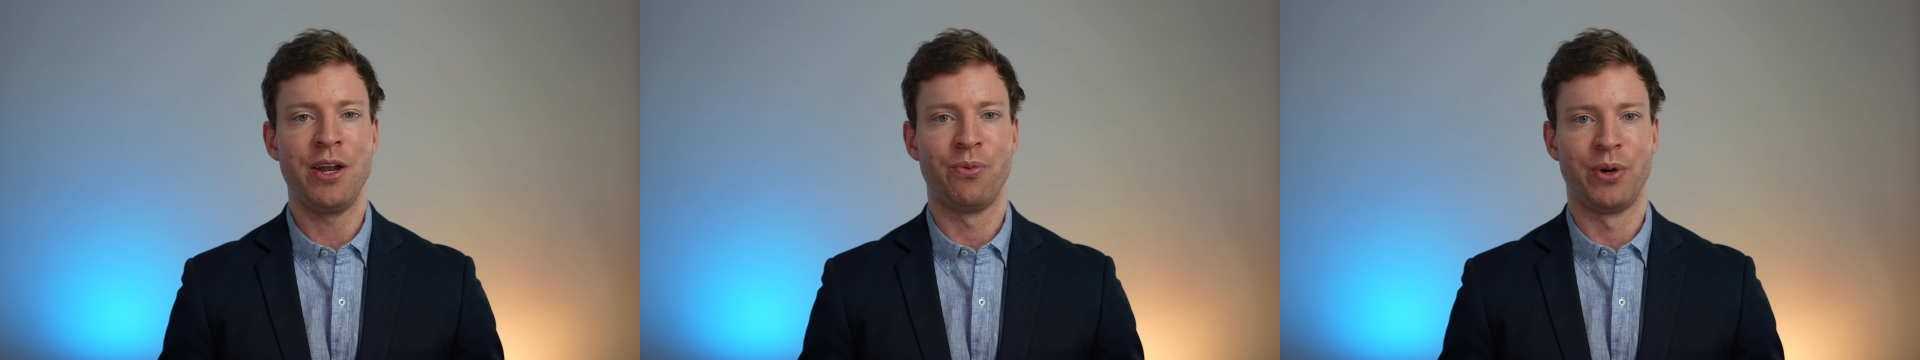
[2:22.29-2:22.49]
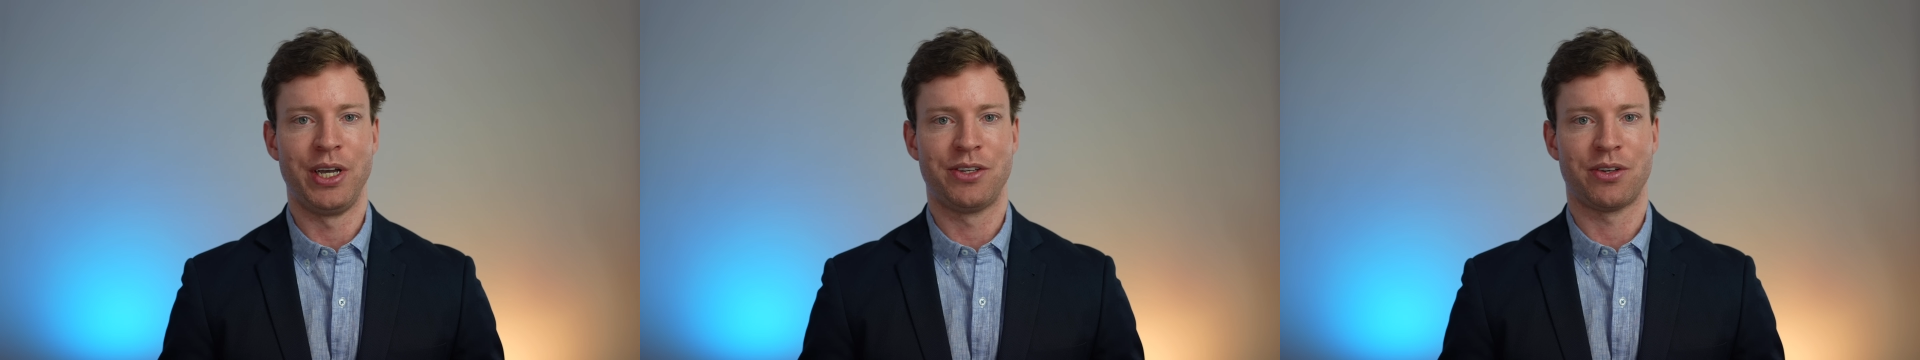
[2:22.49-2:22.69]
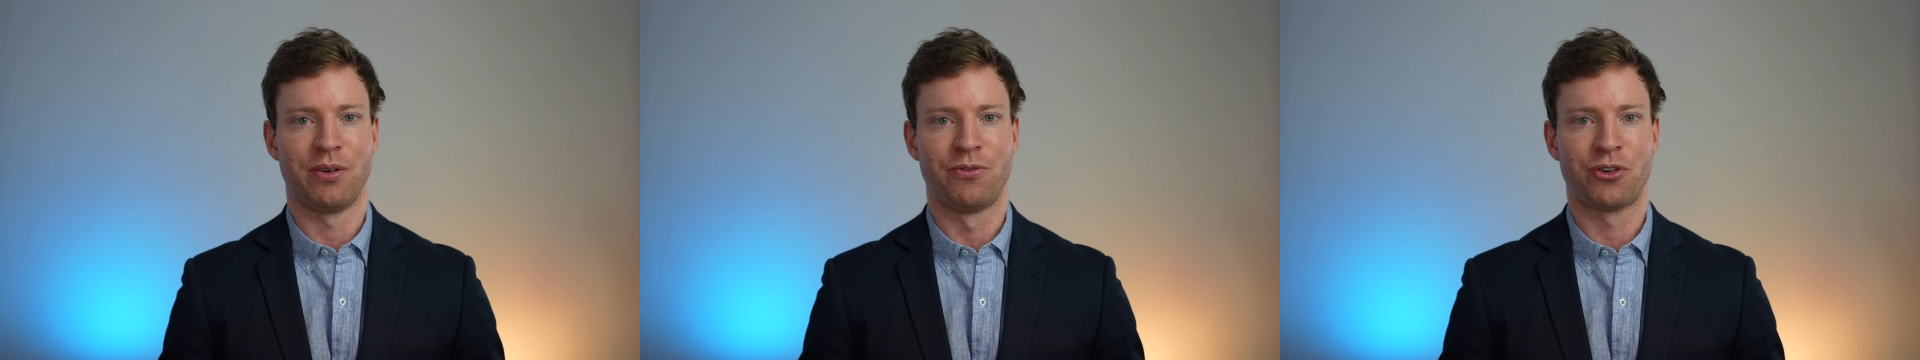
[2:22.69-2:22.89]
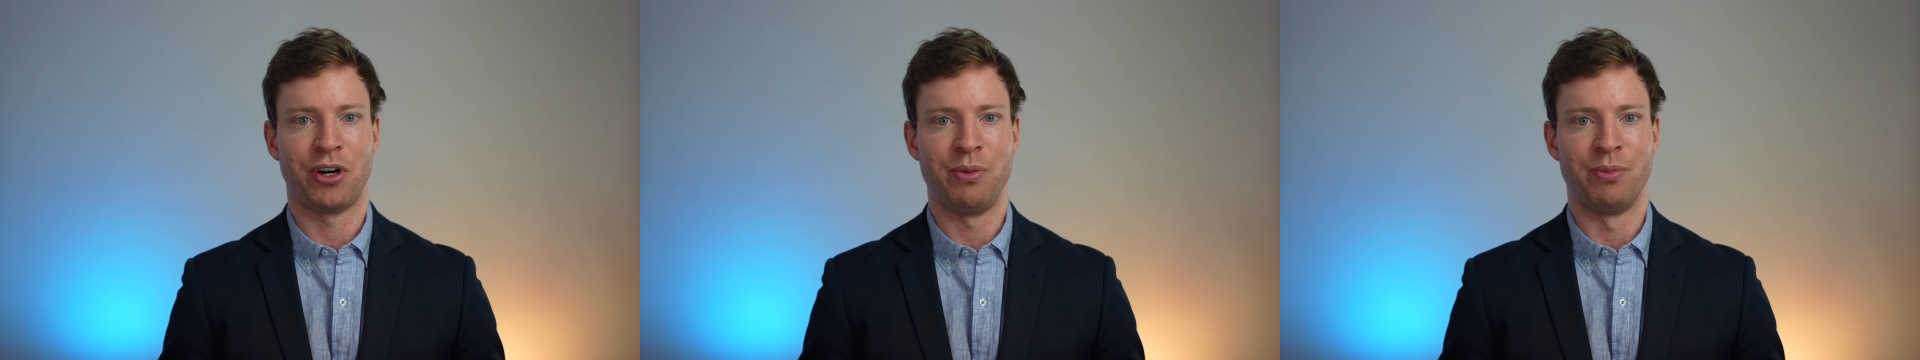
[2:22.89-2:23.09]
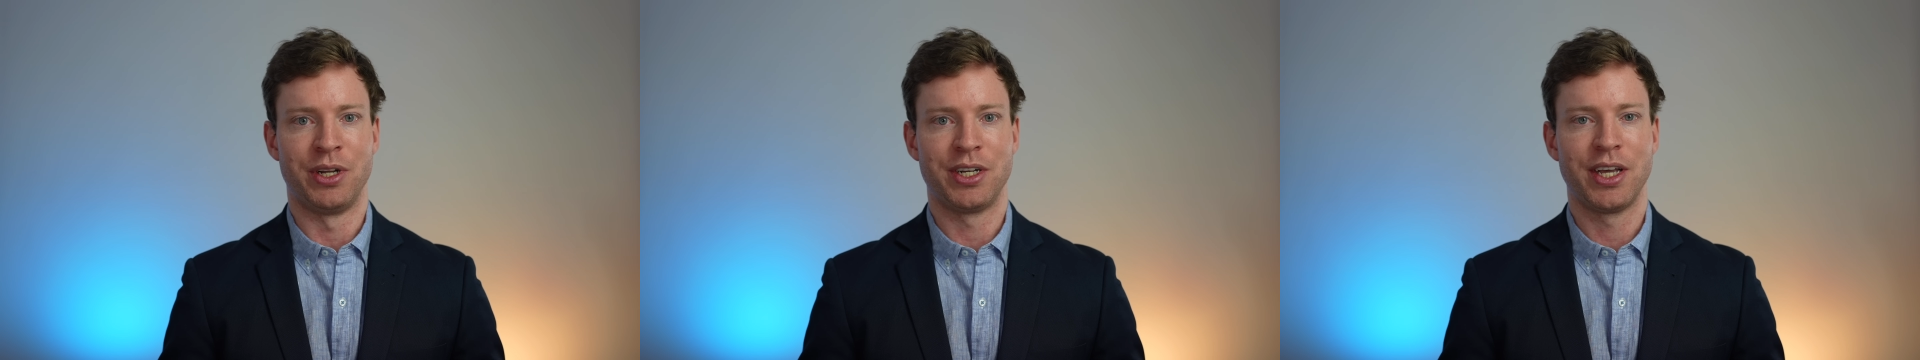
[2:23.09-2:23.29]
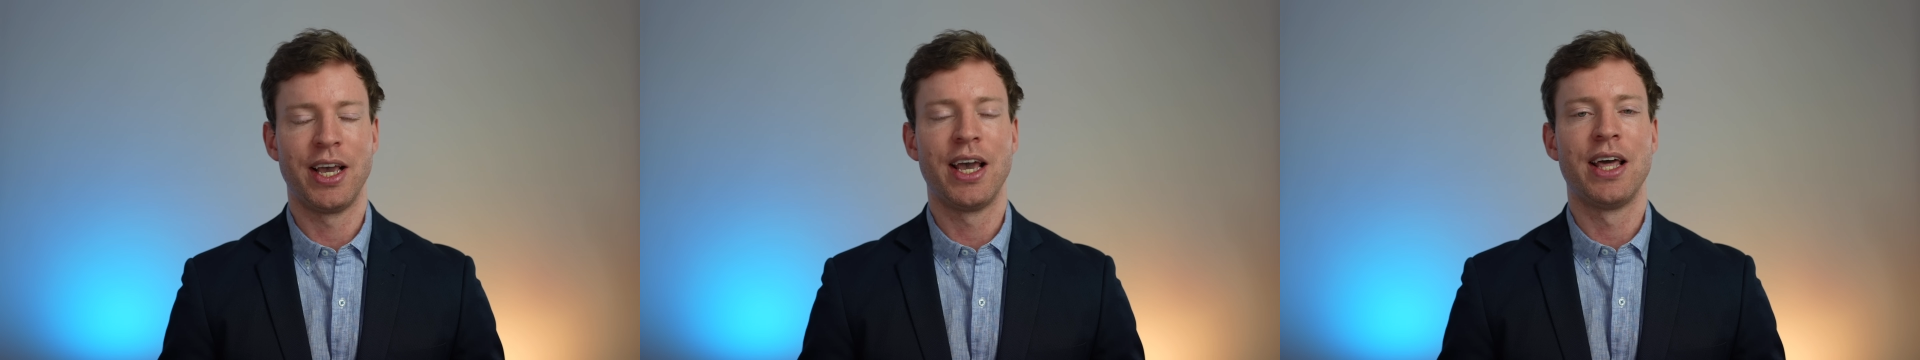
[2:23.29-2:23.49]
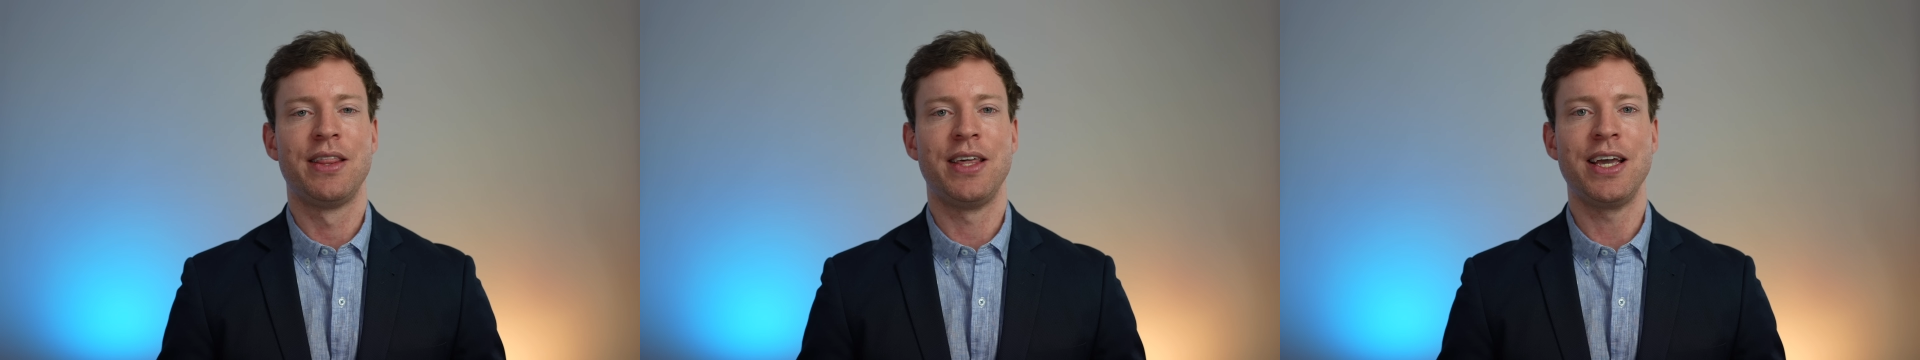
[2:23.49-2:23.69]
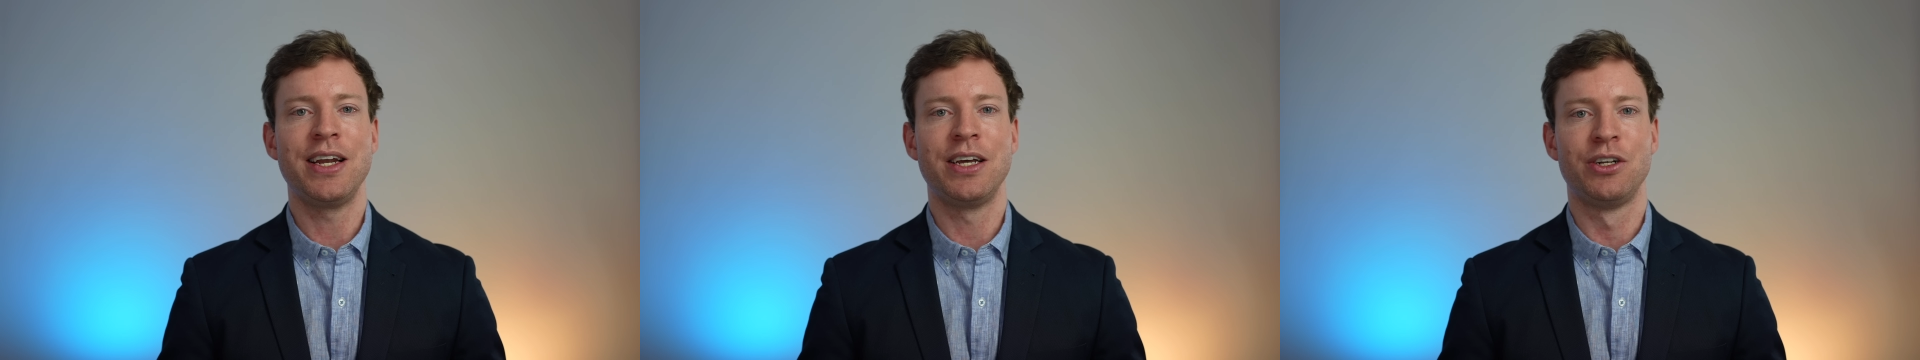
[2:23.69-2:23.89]
eight weeks of treatment.
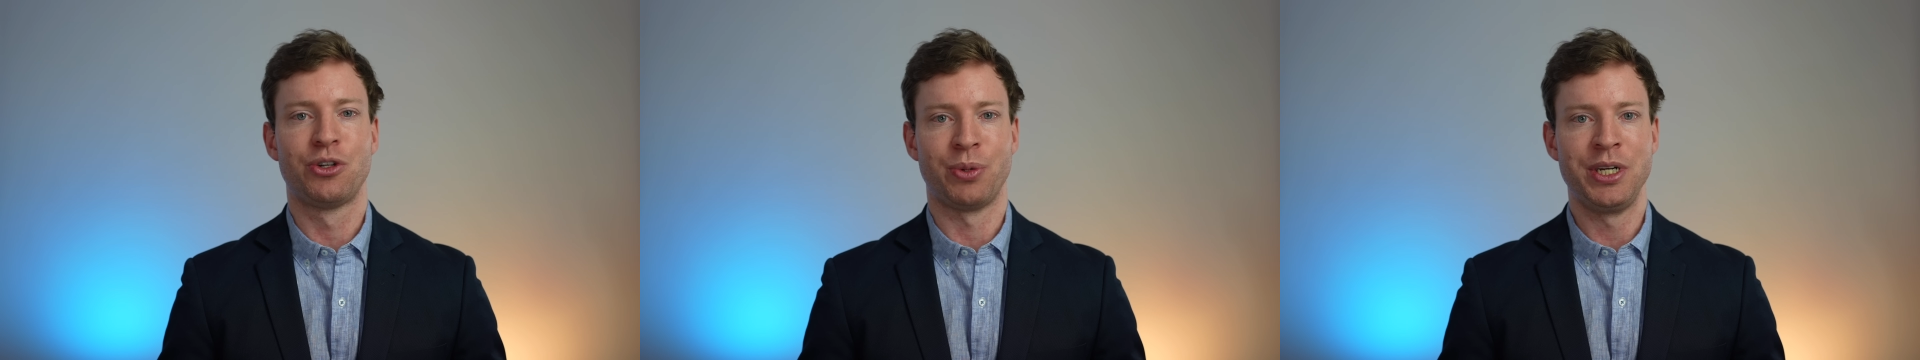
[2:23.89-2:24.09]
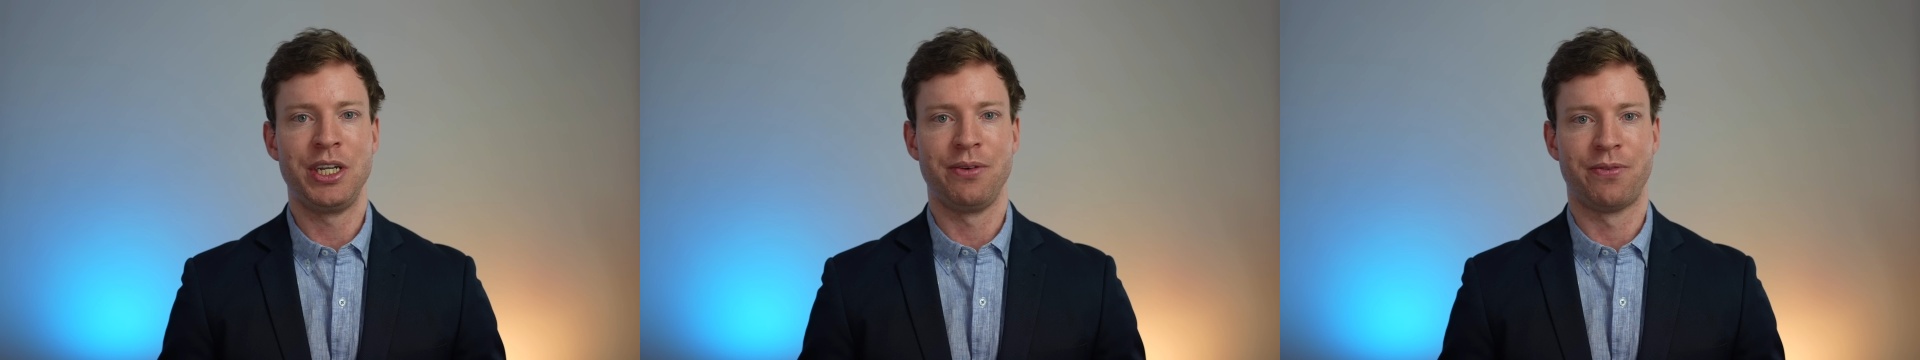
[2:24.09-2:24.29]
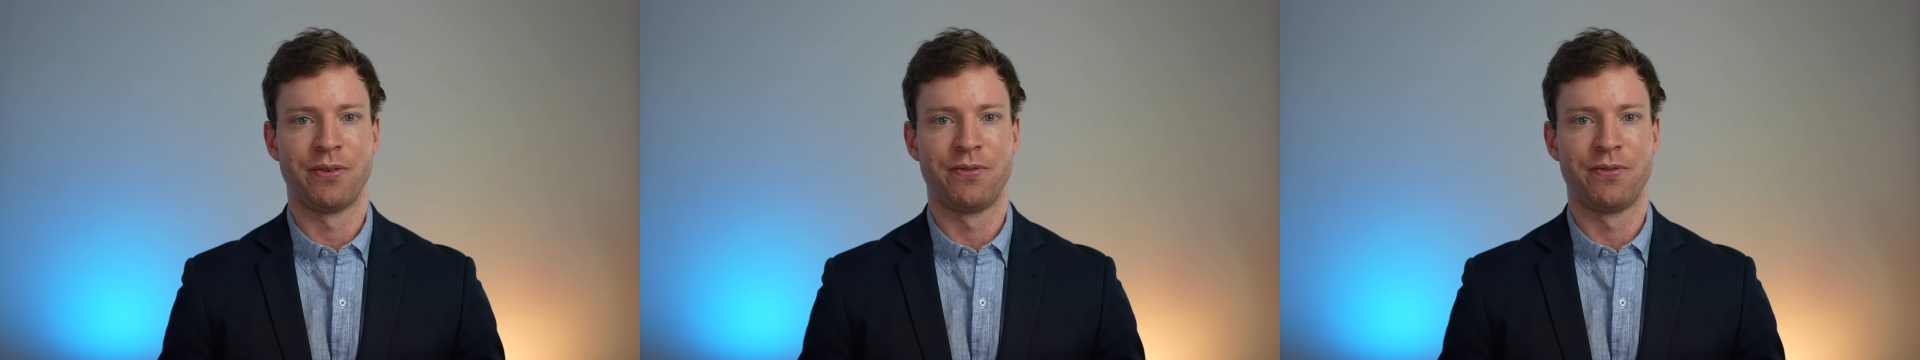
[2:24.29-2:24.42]
Then in twenty